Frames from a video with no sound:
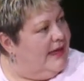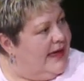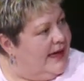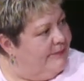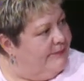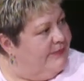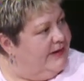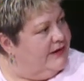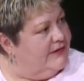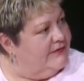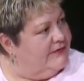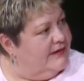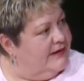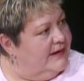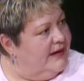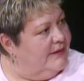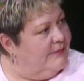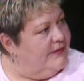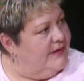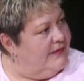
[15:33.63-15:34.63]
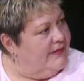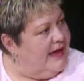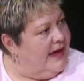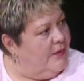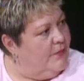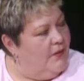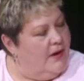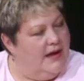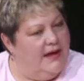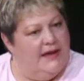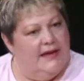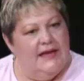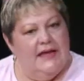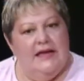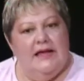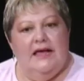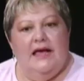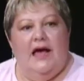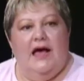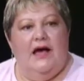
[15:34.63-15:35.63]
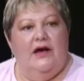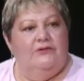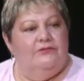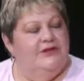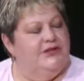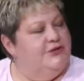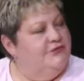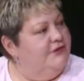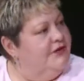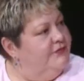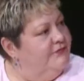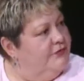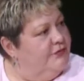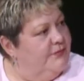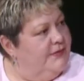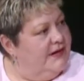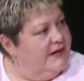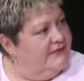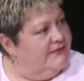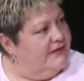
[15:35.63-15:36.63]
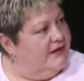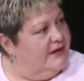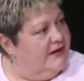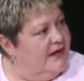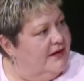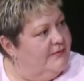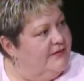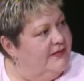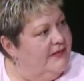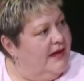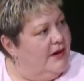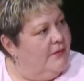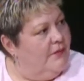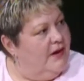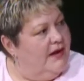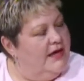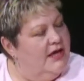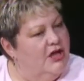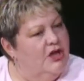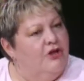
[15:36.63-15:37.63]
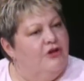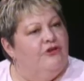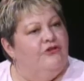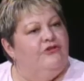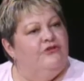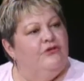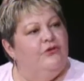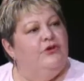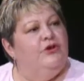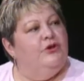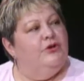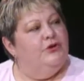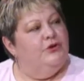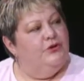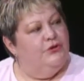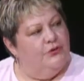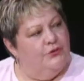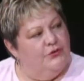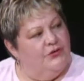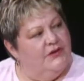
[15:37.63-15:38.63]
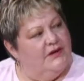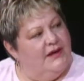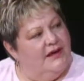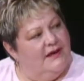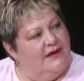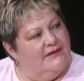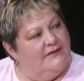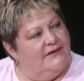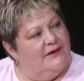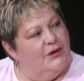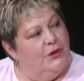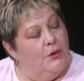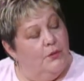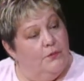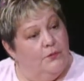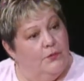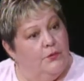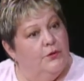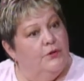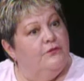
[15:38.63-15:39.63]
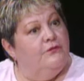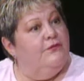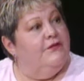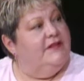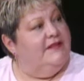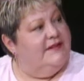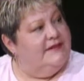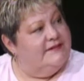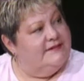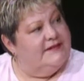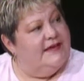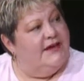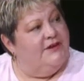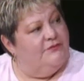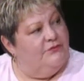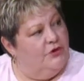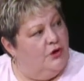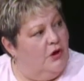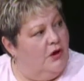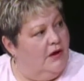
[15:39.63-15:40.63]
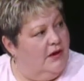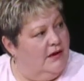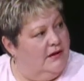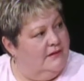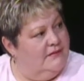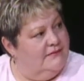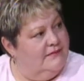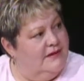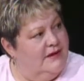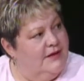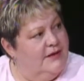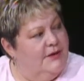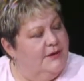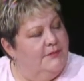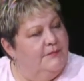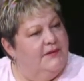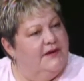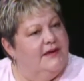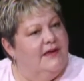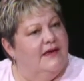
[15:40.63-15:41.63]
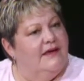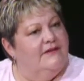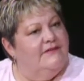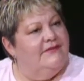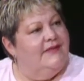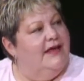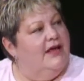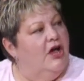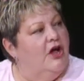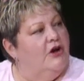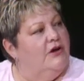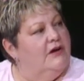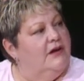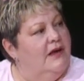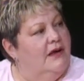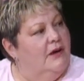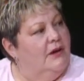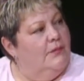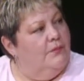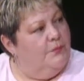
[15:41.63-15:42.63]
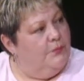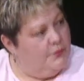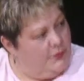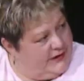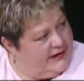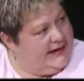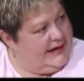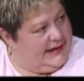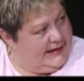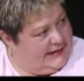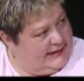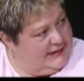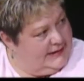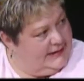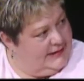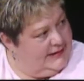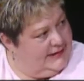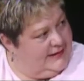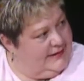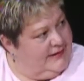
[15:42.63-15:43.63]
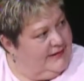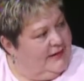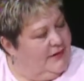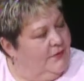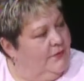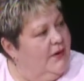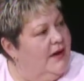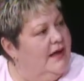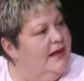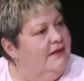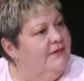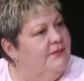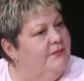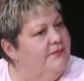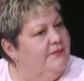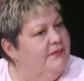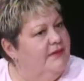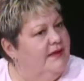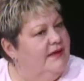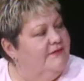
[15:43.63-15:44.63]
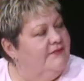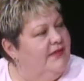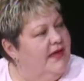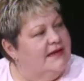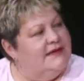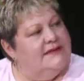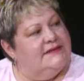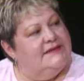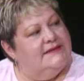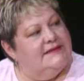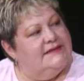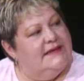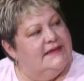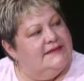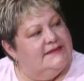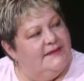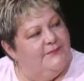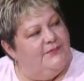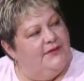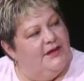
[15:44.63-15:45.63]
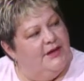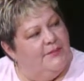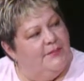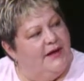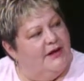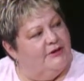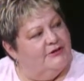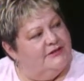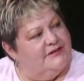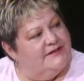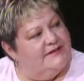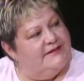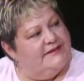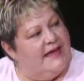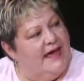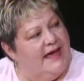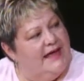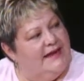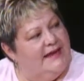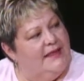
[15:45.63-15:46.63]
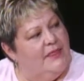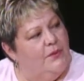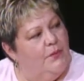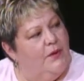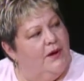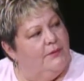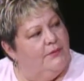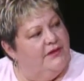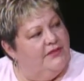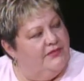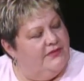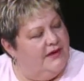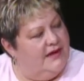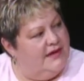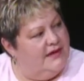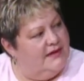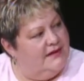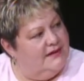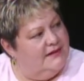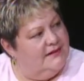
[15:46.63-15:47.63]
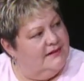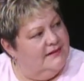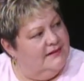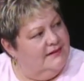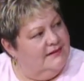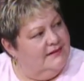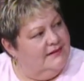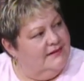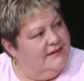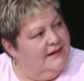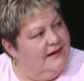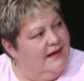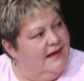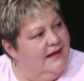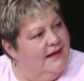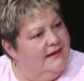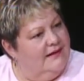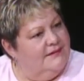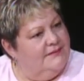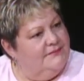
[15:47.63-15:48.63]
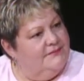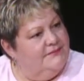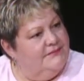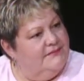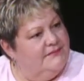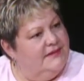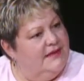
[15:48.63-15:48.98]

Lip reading: mix can come in that way, a retriever mix can come in that way. So you're euthanizing perfectly safe dogs because they aren't pretty. Well, if that doesn't say something about our society and the way we think, then